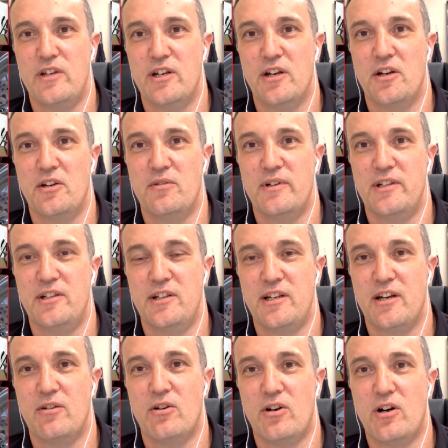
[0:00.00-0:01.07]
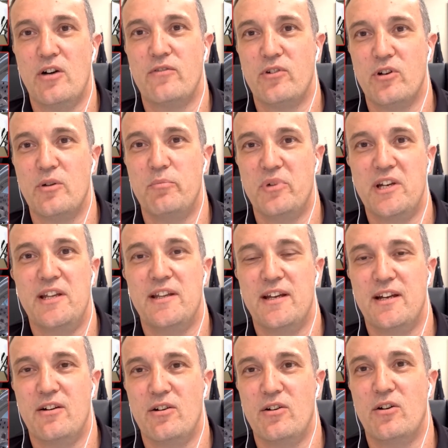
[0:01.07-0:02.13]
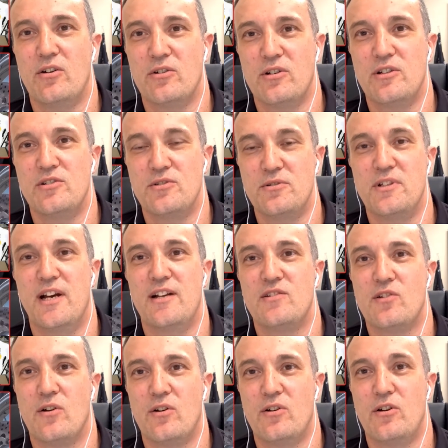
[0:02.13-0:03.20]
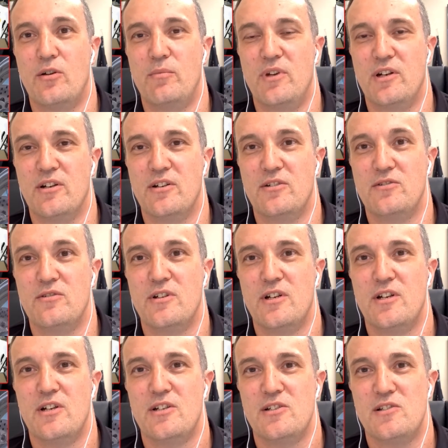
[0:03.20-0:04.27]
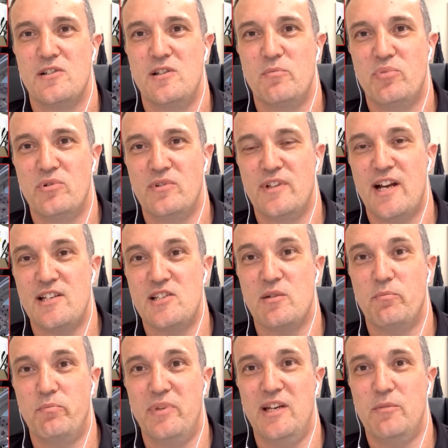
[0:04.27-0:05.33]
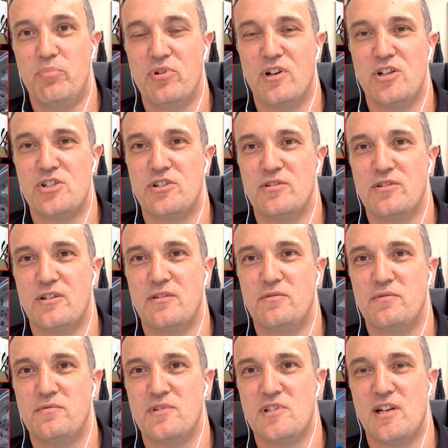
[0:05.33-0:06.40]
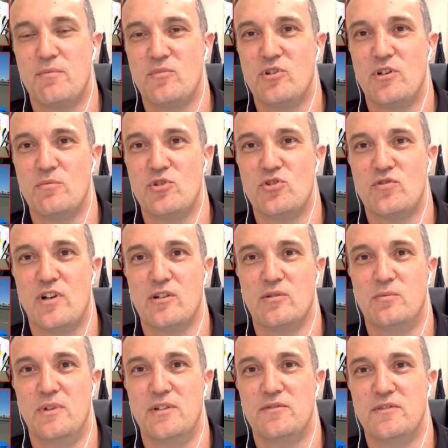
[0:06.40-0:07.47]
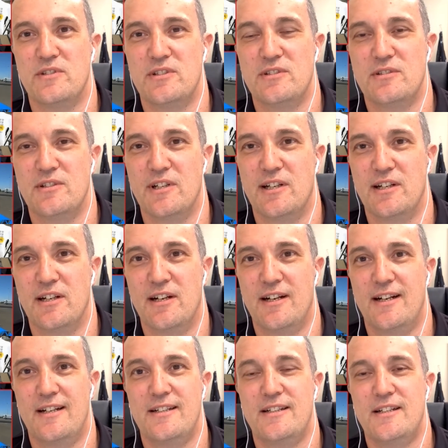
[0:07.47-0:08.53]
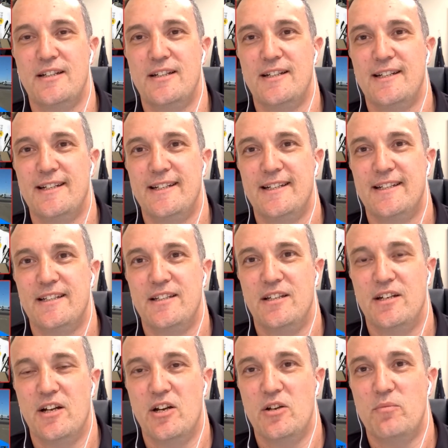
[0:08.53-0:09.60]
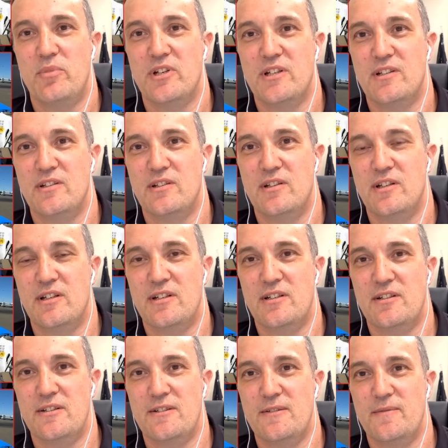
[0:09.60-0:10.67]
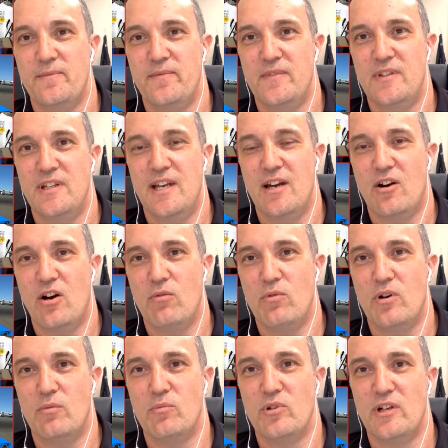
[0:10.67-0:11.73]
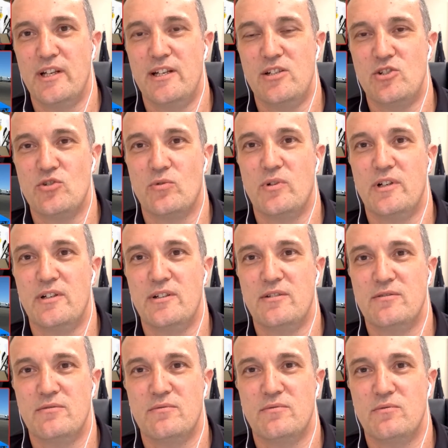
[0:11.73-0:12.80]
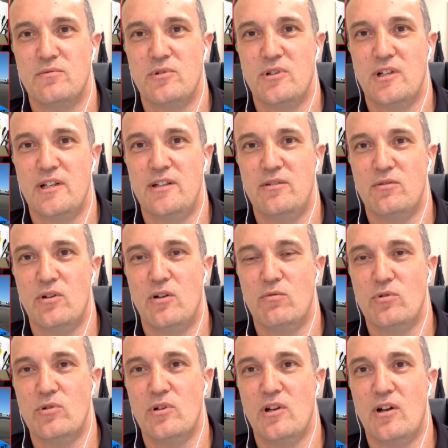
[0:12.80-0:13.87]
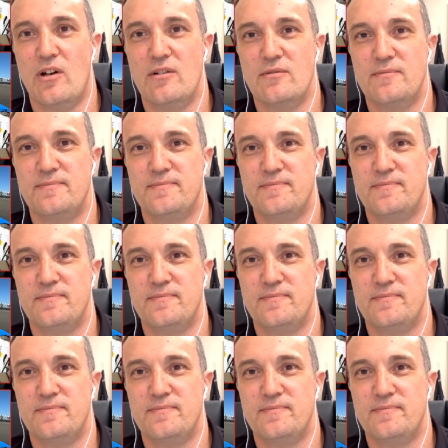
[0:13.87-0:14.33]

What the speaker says: you know, and you go, oh, I've got to be there and I've got to do that time, you know. So that's a big pressure. I've sometimes struggled with it, and you know, but I'm really enjoying it, really, a real lot.